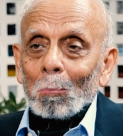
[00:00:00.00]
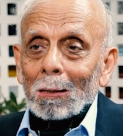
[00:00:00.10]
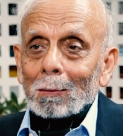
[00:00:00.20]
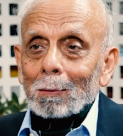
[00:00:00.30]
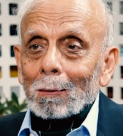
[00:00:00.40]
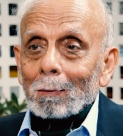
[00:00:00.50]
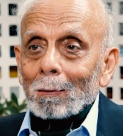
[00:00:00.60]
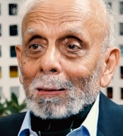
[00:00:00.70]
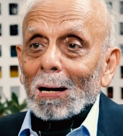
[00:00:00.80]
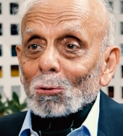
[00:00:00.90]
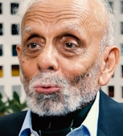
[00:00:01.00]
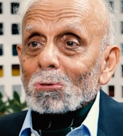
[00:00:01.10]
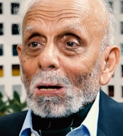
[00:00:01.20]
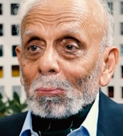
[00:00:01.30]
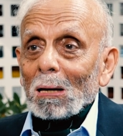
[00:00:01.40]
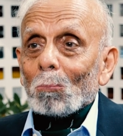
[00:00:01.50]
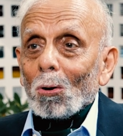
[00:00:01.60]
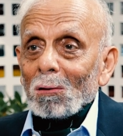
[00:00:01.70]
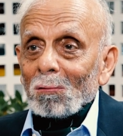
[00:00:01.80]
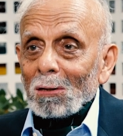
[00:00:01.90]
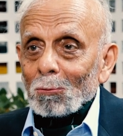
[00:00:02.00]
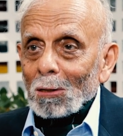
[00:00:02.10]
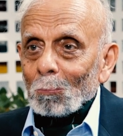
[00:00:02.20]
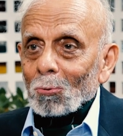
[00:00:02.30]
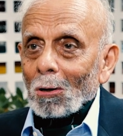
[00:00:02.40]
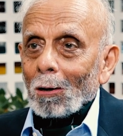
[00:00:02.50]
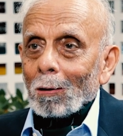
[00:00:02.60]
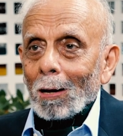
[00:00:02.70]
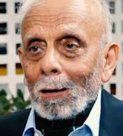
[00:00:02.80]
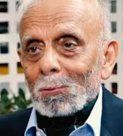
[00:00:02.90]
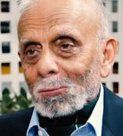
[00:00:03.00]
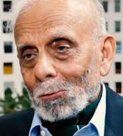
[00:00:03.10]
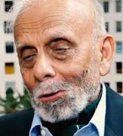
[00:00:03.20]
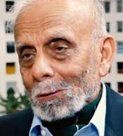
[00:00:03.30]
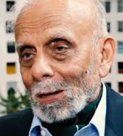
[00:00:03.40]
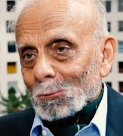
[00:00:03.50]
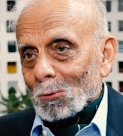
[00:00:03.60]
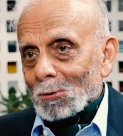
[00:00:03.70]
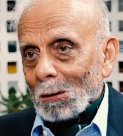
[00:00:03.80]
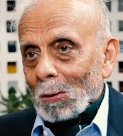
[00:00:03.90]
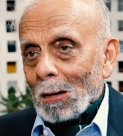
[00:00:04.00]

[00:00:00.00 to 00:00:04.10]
But Cardozo Sahib came more easily to them, so I was called Cardozo Sahib.